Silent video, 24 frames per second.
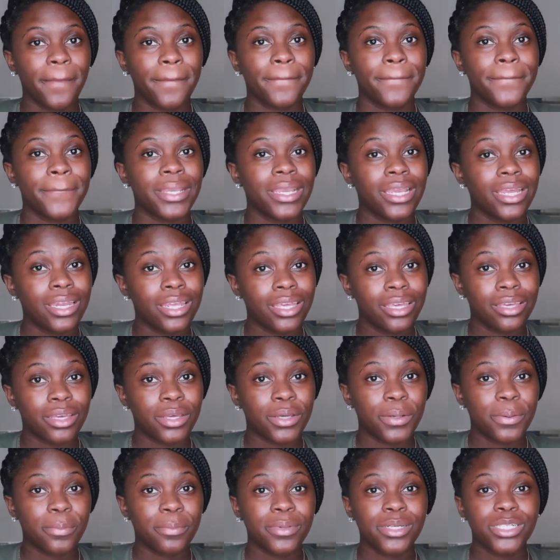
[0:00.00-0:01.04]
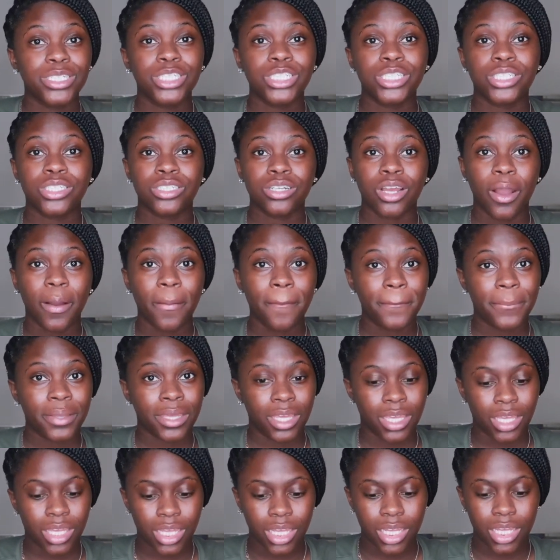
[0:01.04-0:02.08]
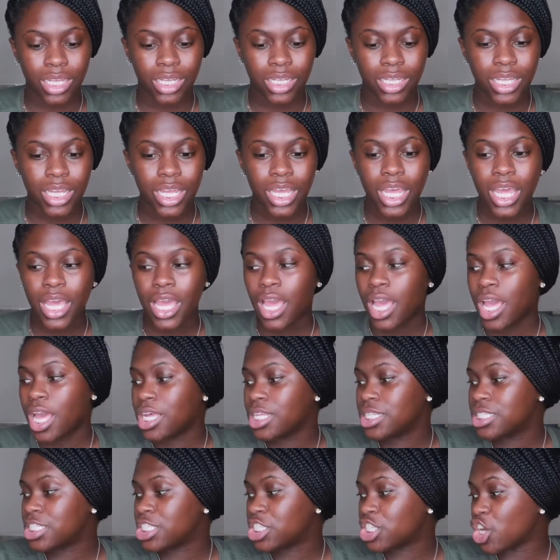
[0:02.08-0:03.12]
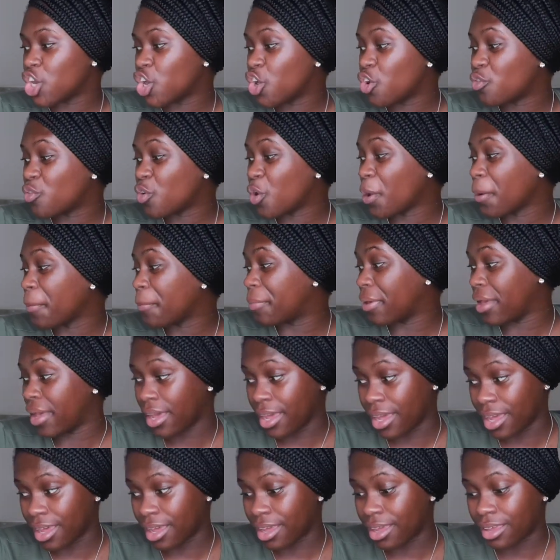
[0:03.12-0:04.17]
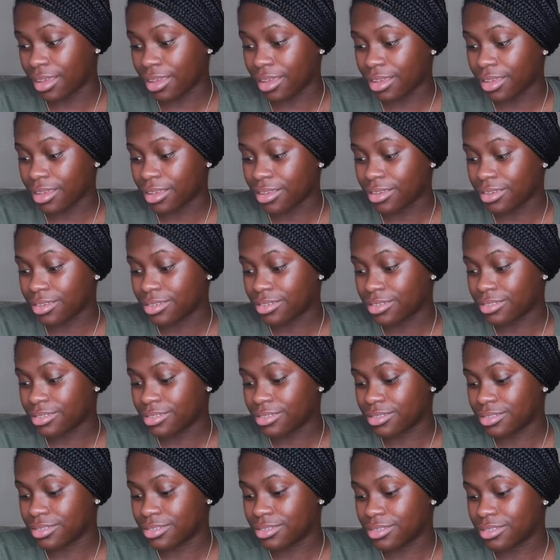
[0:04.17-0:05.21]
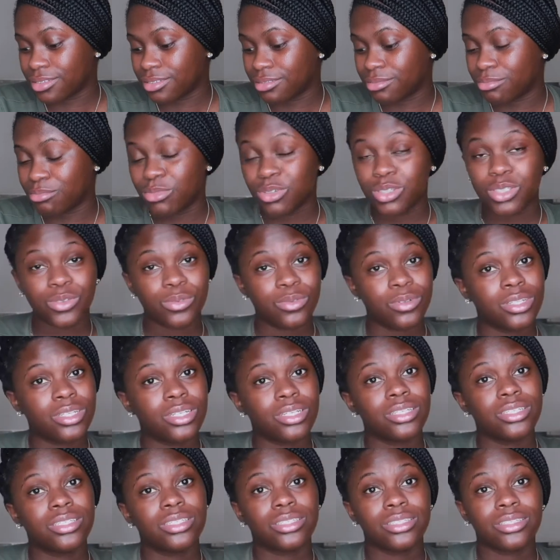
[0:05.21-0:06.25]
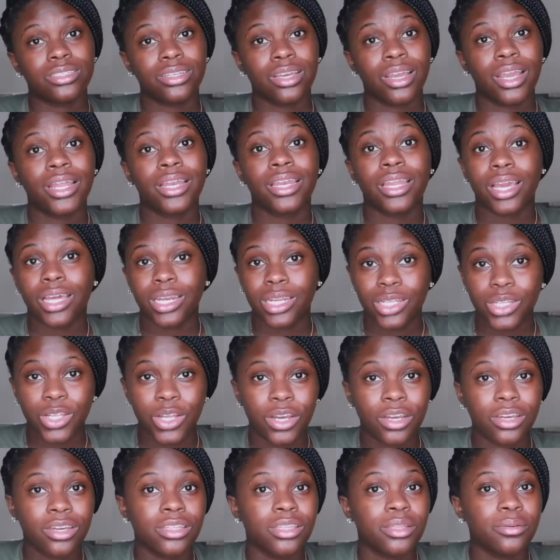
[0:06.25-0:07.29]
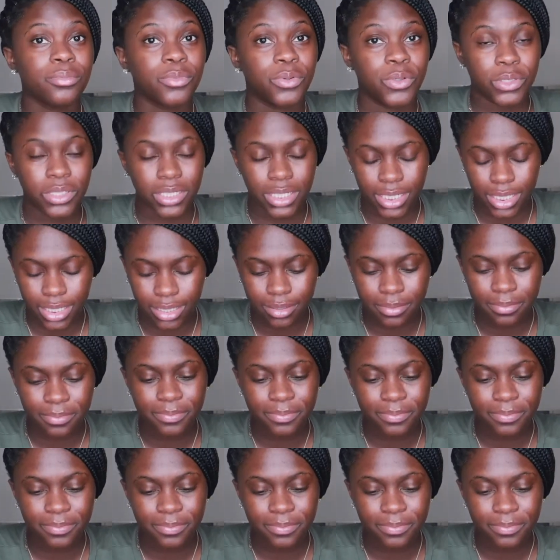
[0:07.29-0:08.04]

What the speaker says: medium shopping Telfar bag was released at 9 o'clock in the morning,